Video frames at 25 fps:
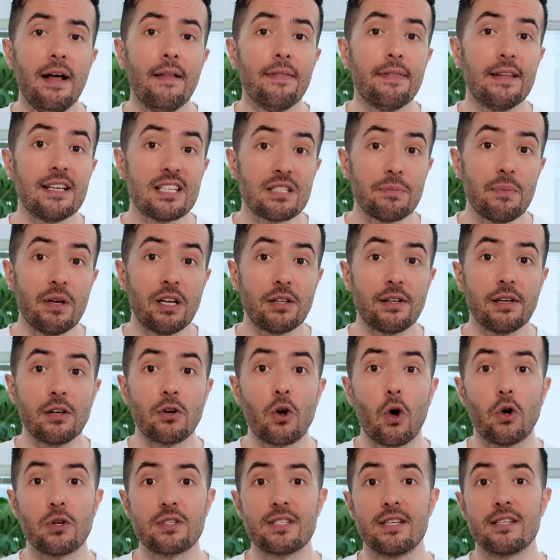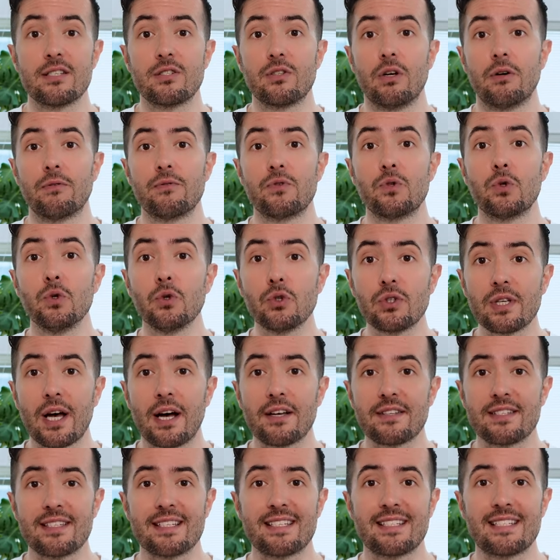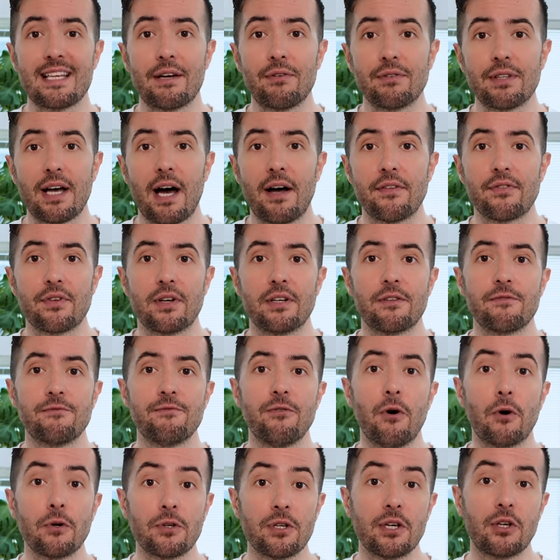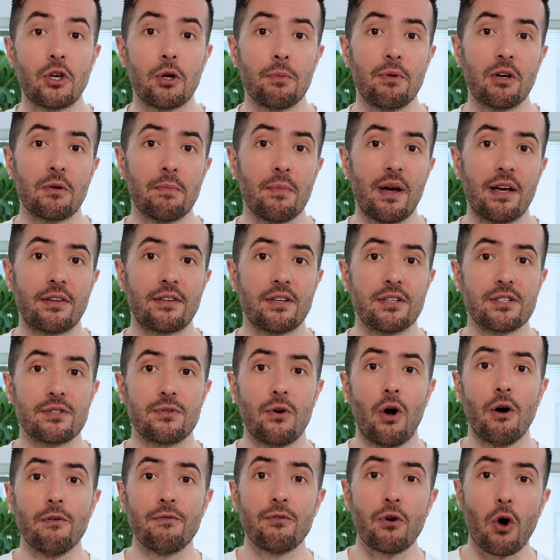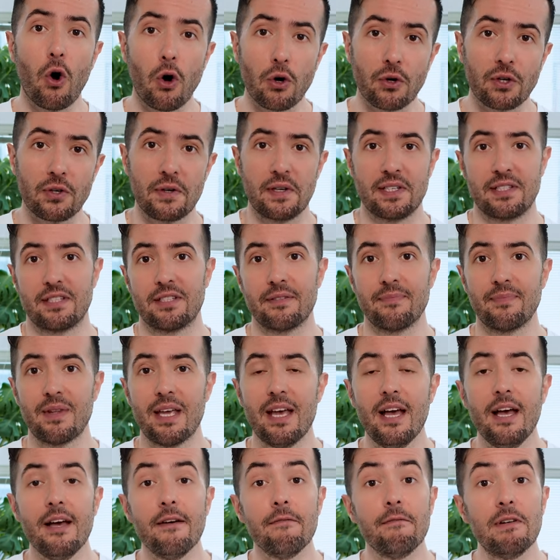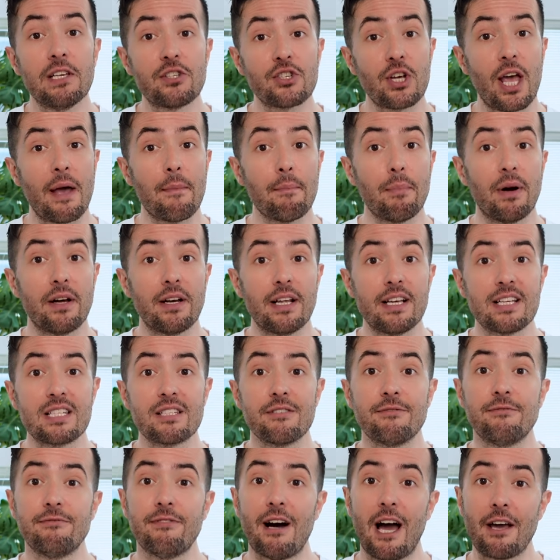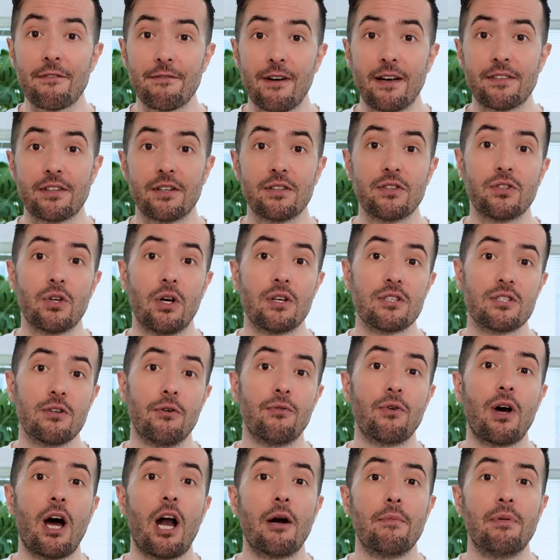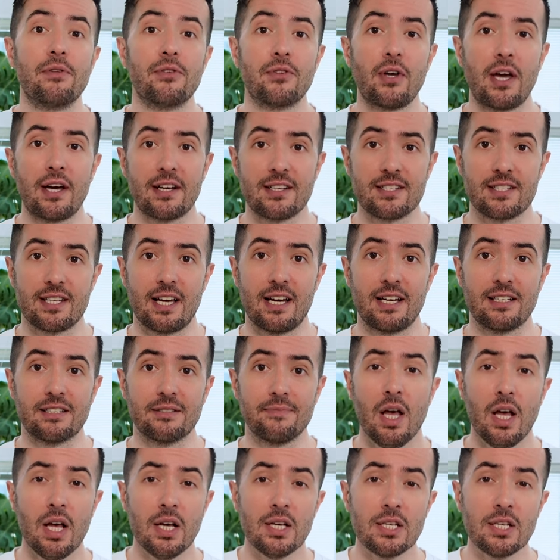This building consists of 2,740 cubic meters of concrete, which embodies 500 tons of carbon dioxide.